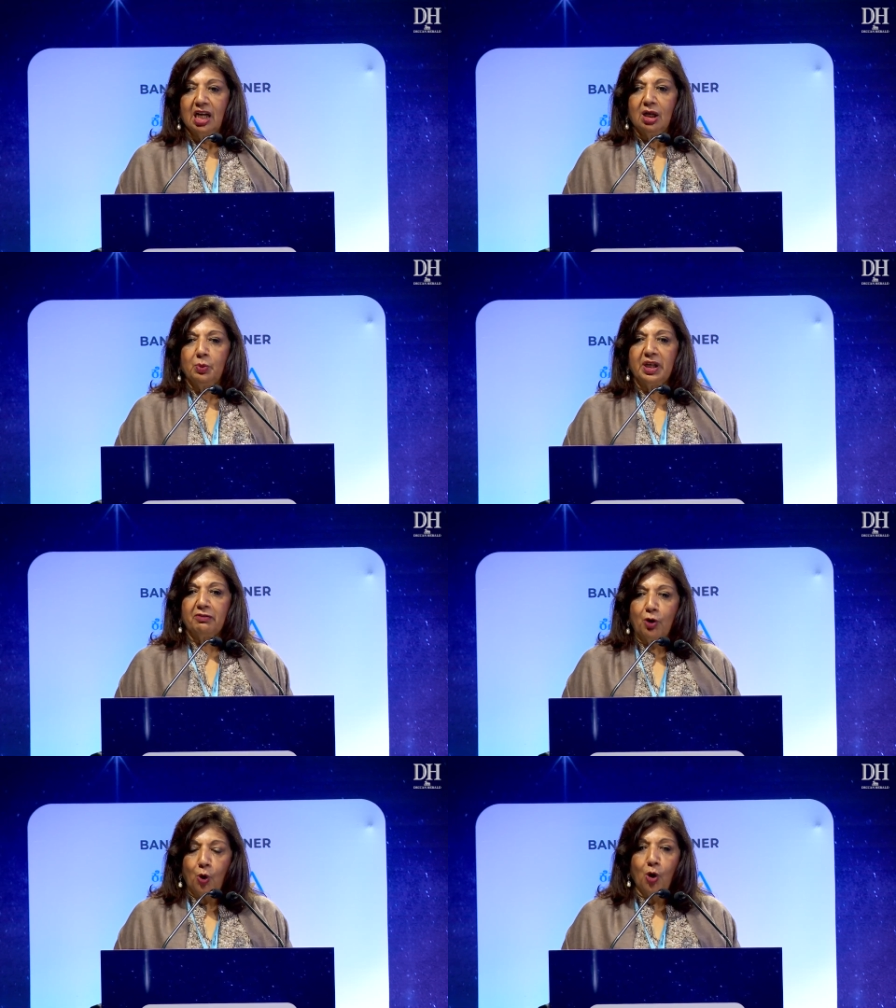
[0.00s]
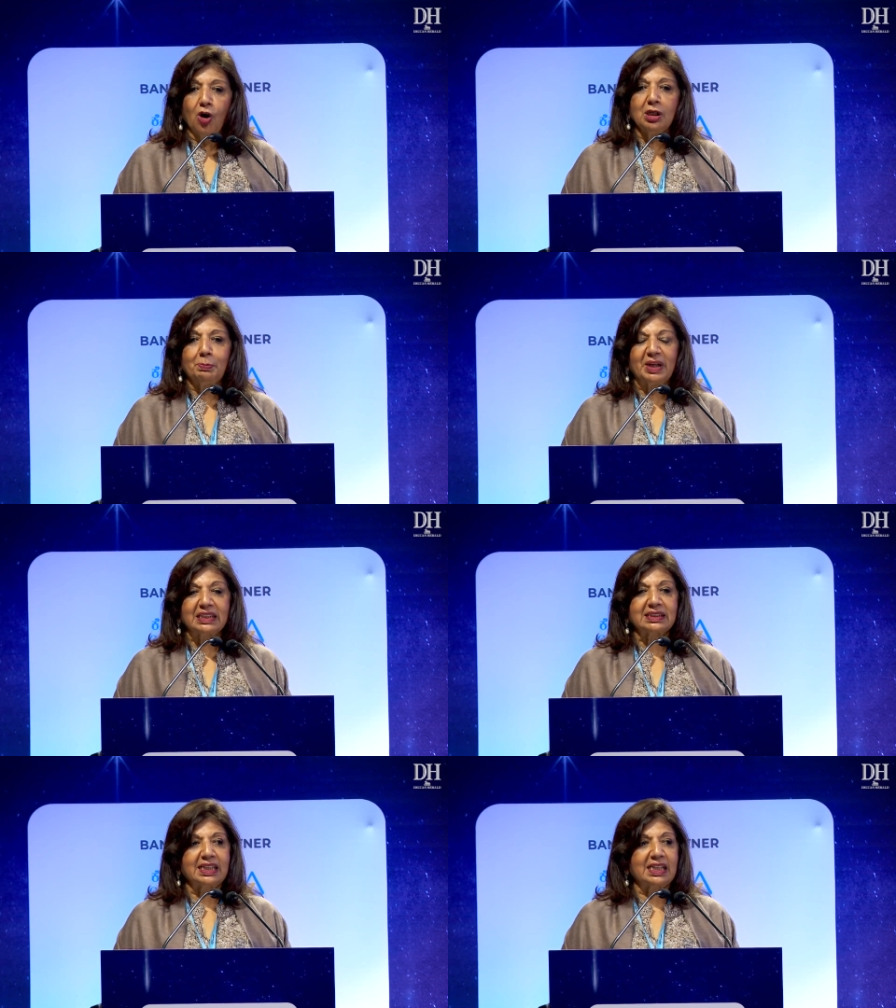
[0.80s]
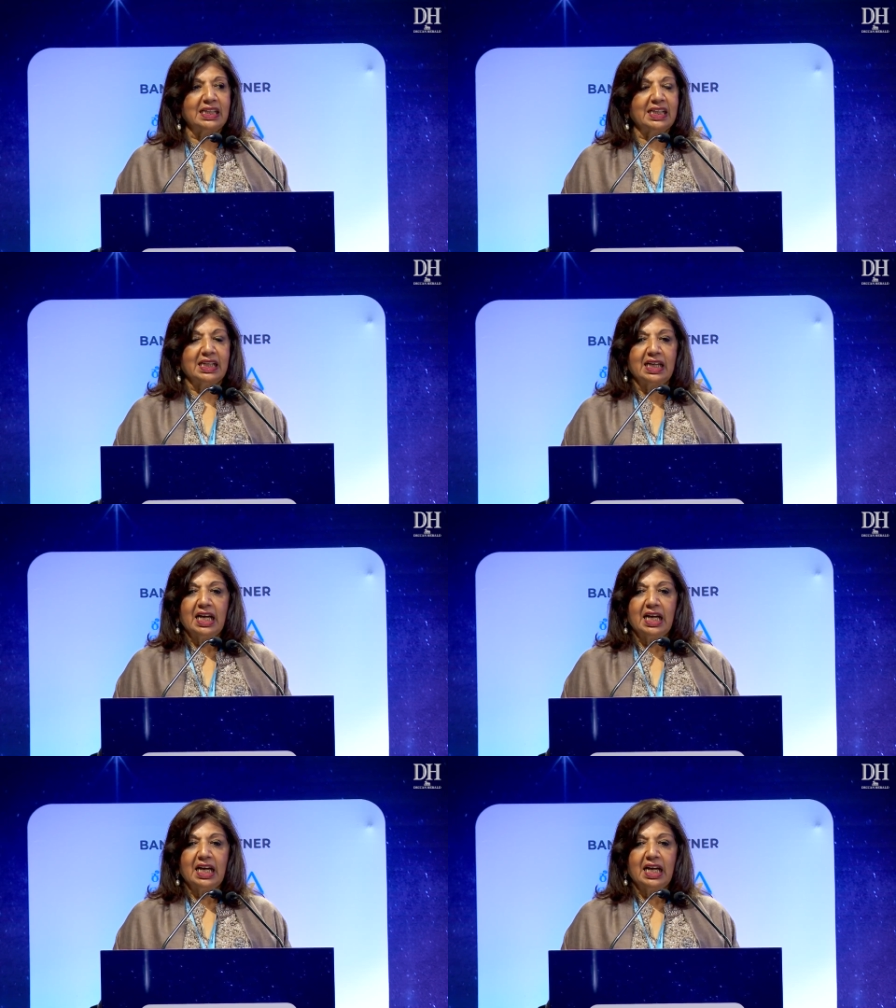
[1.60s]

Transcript: we have all basically